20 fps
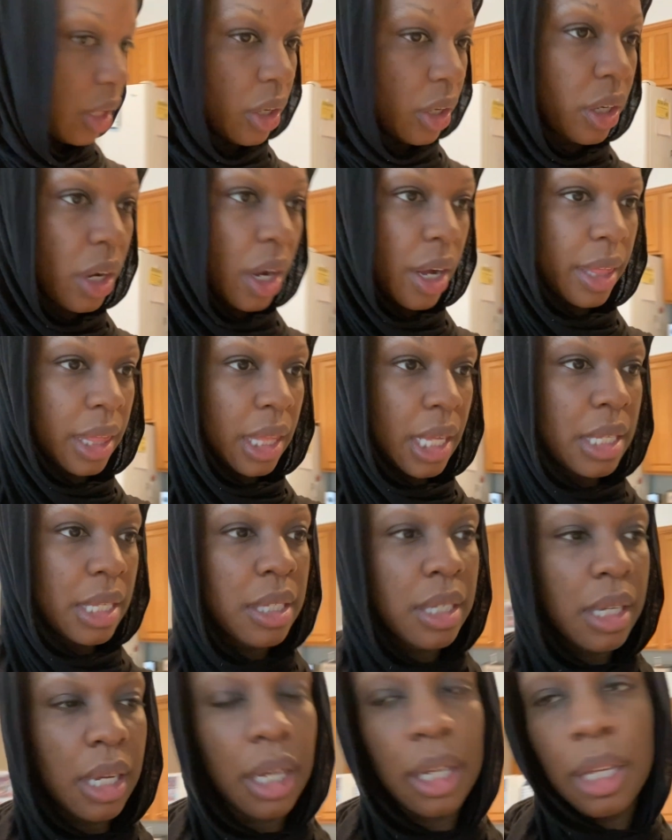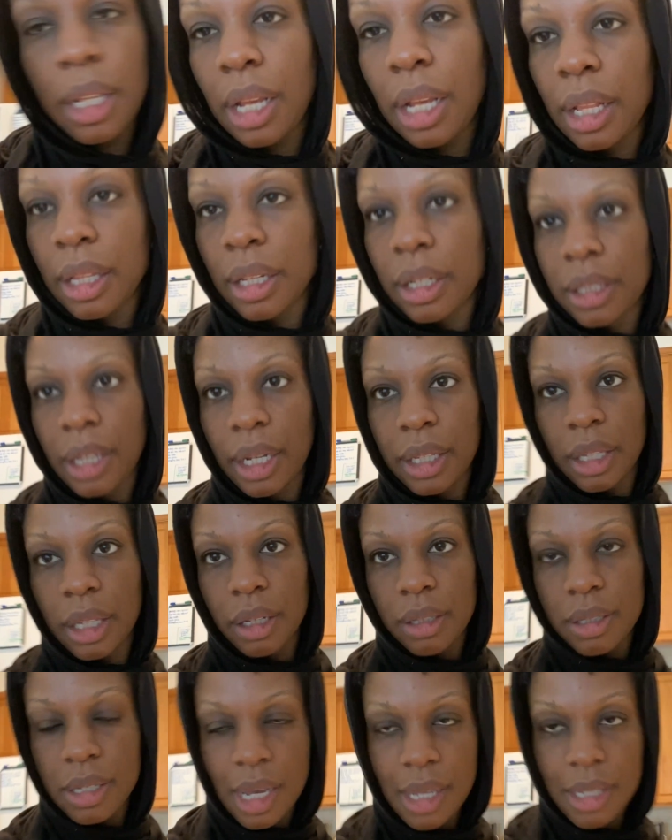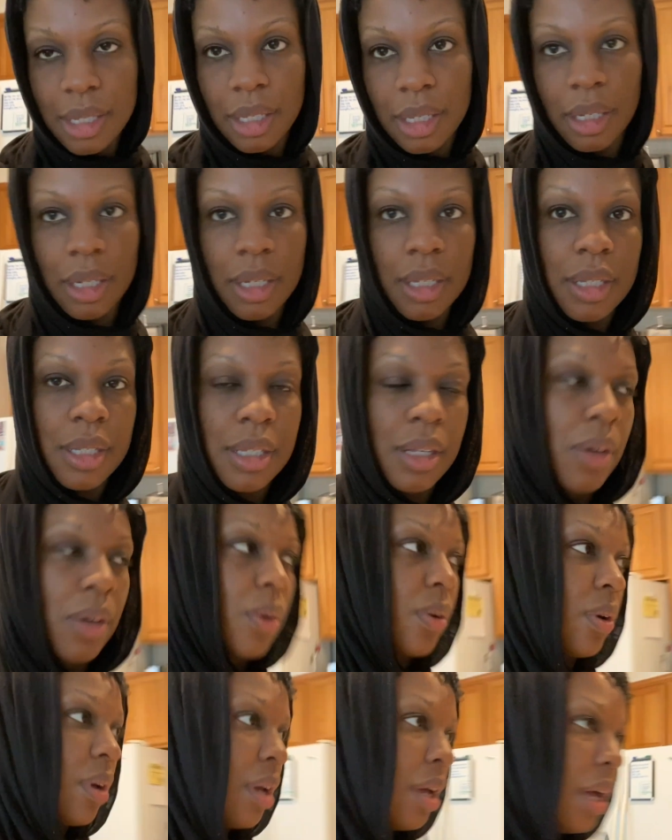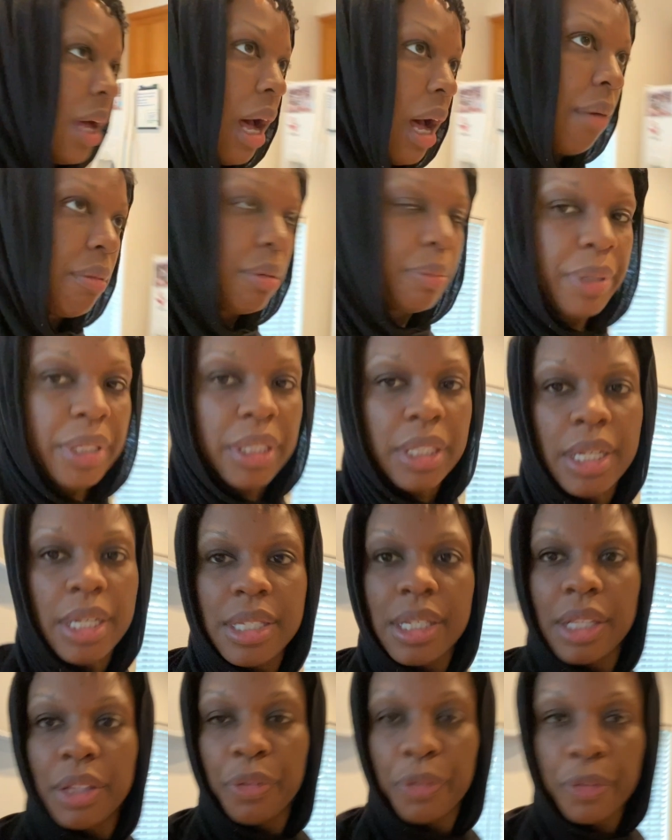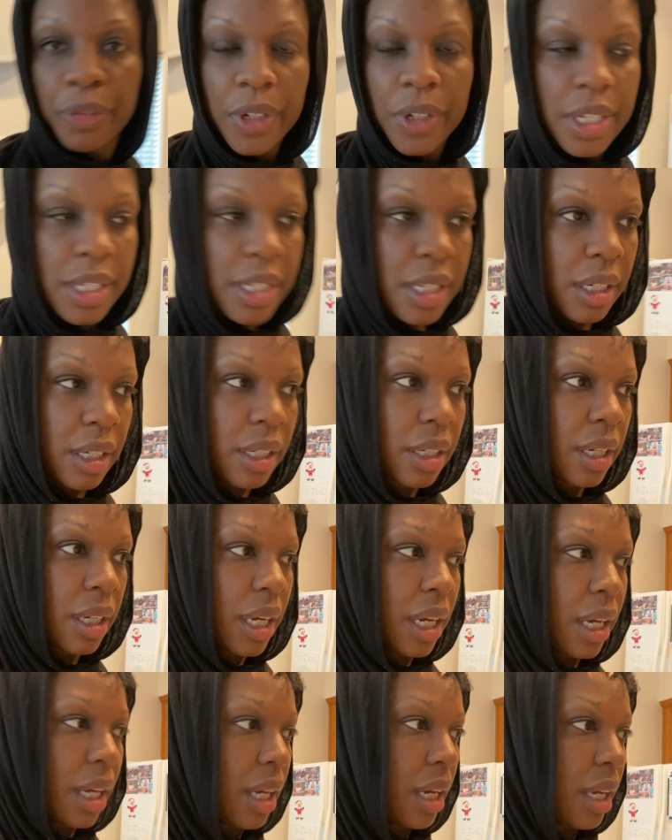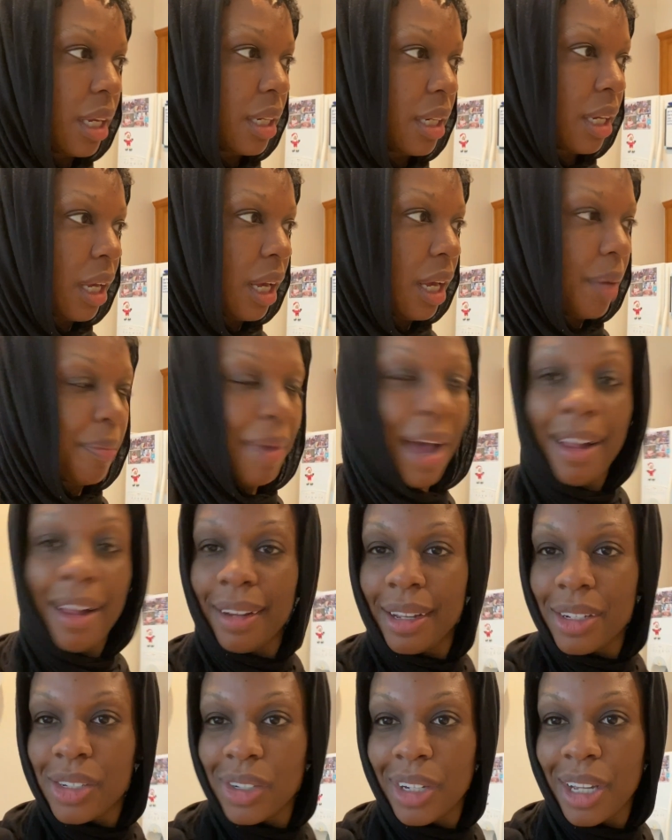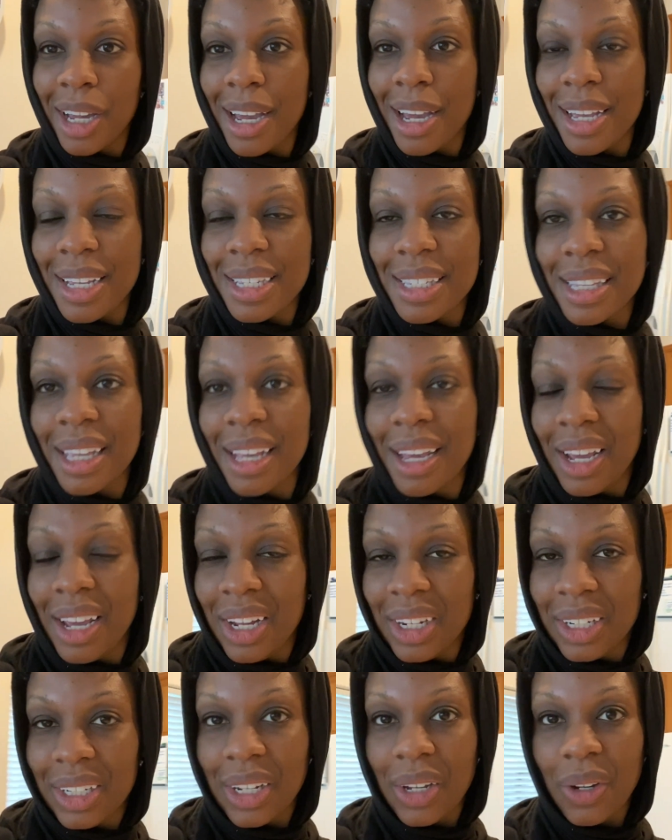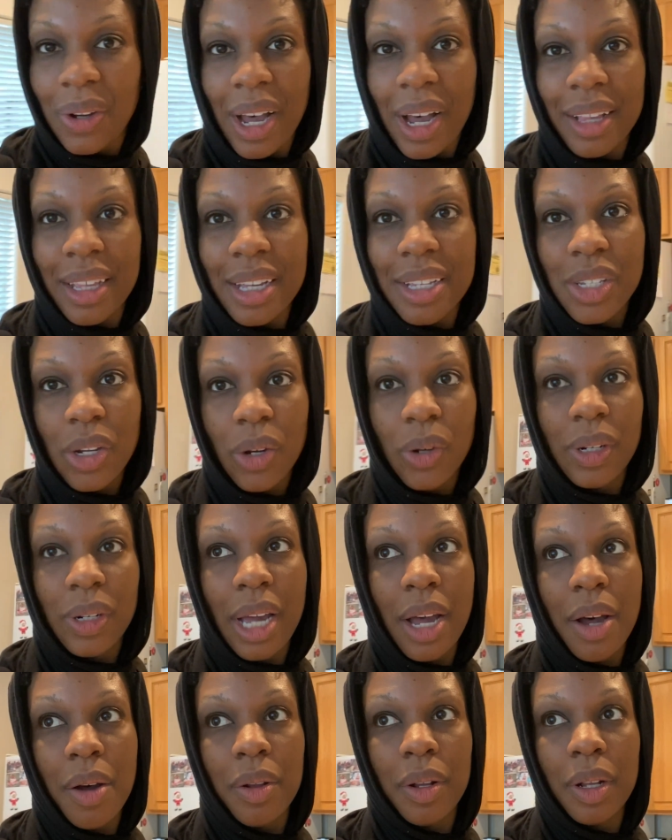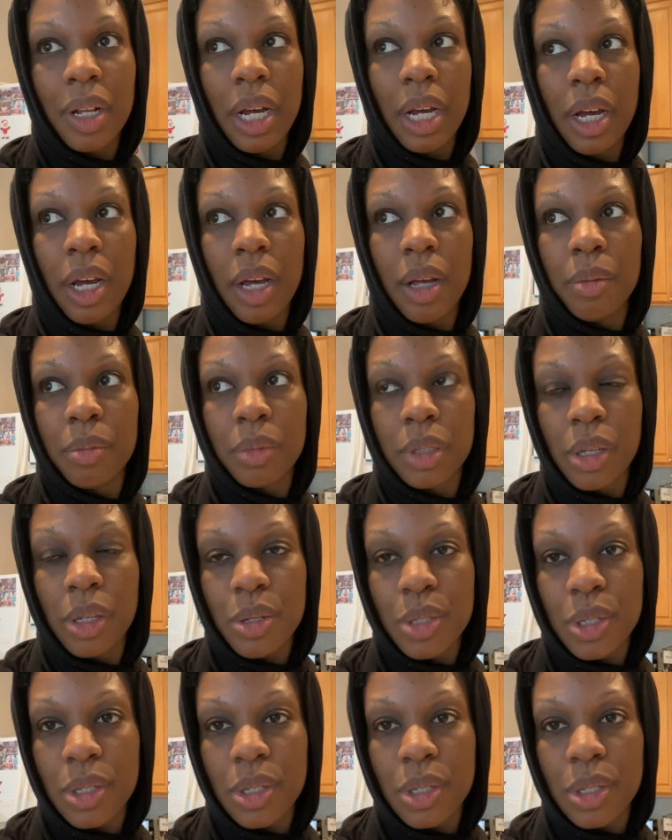authentic, and they look like they'll taste good. So I'm gonna put these in the freezer, and I'll let you guys know how they turn out closer